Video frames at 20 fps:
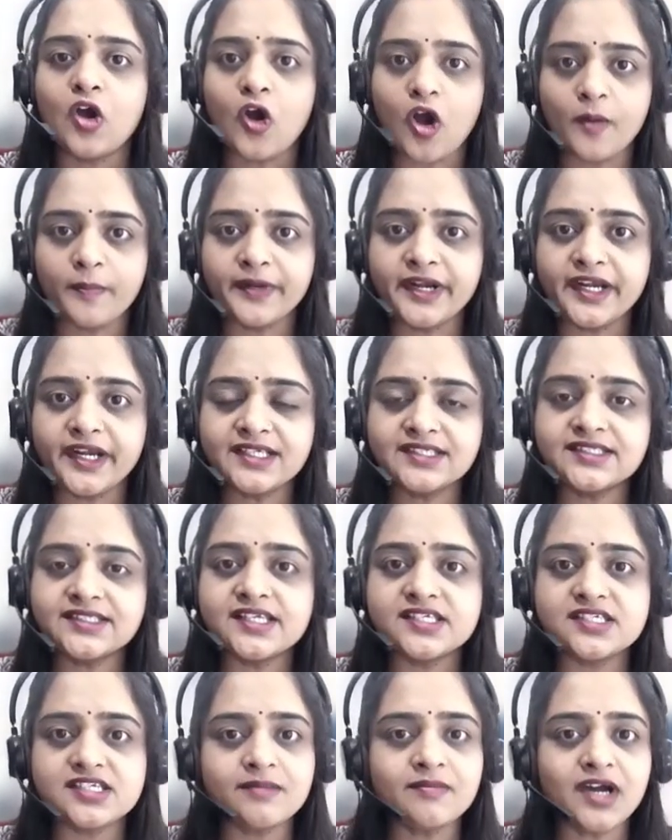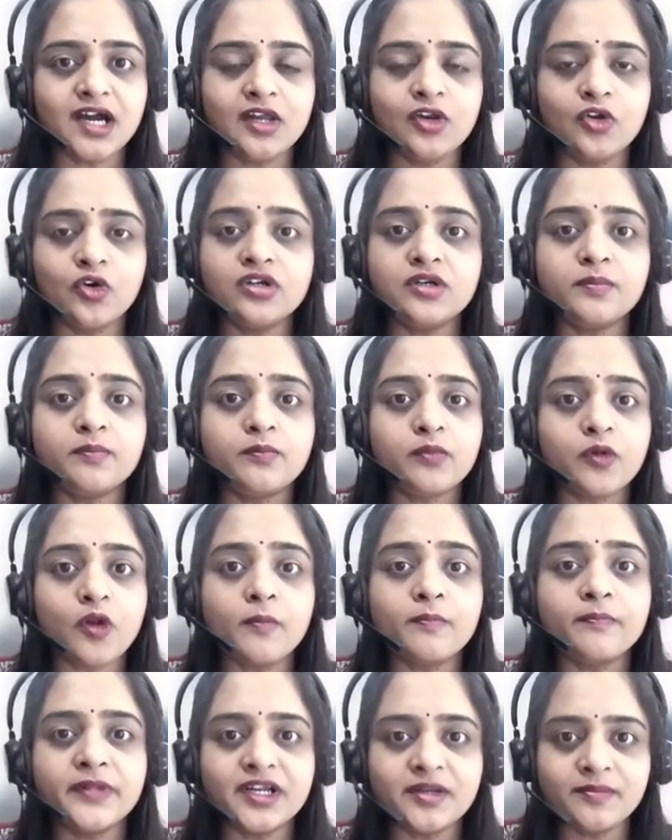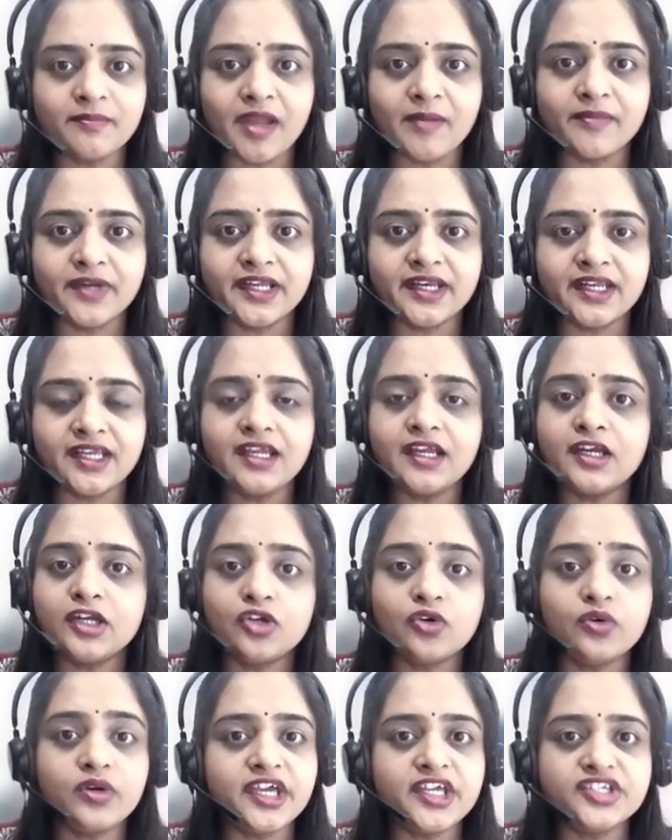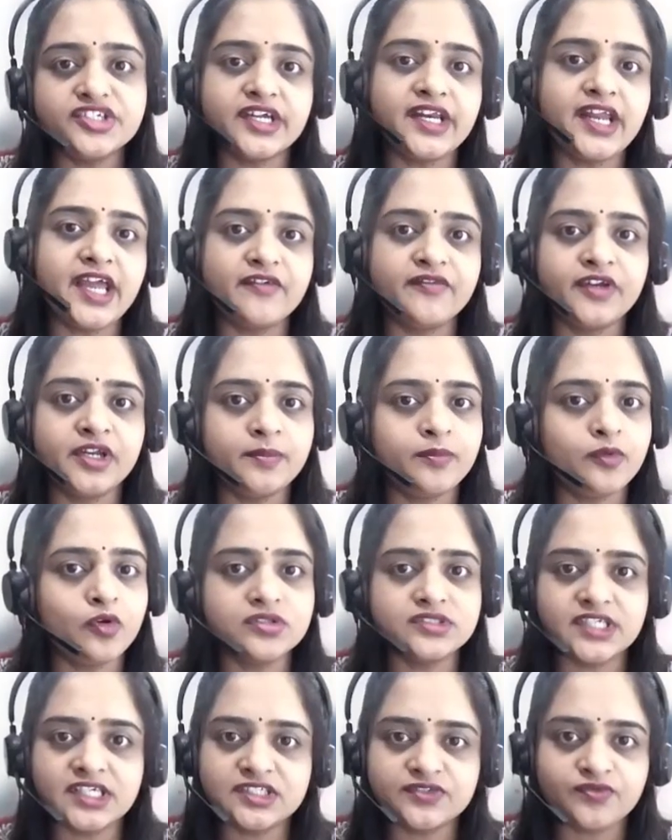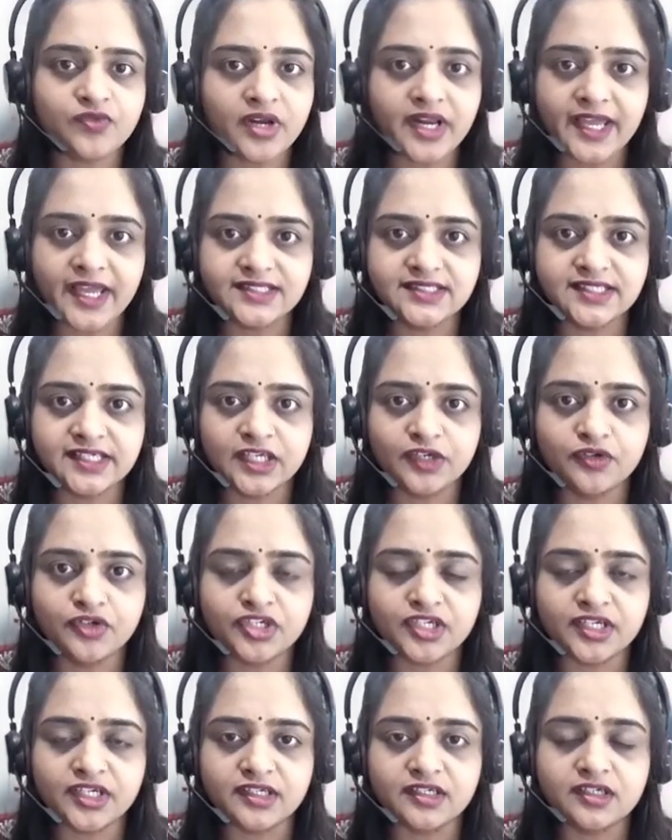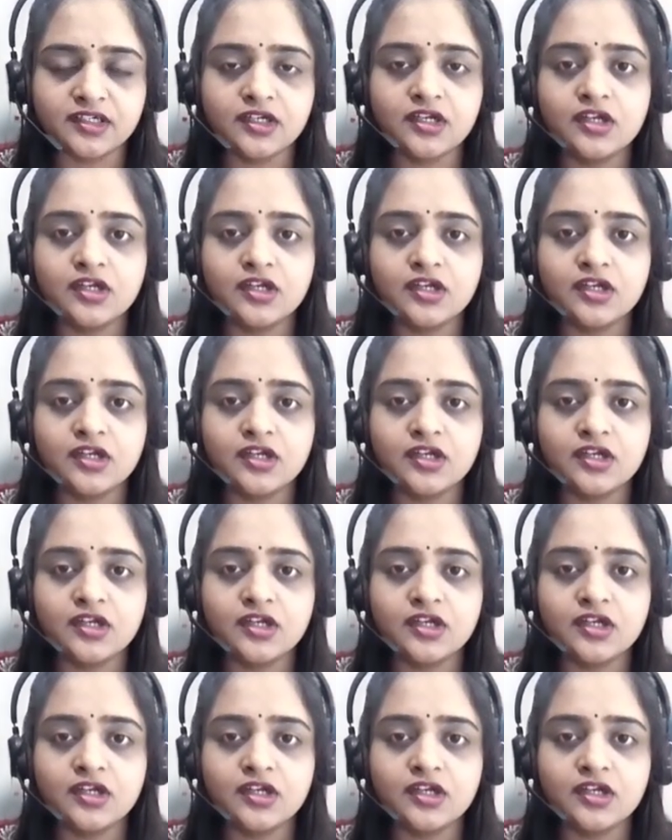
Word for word: Operating system allot proper memory to each and every process for execution.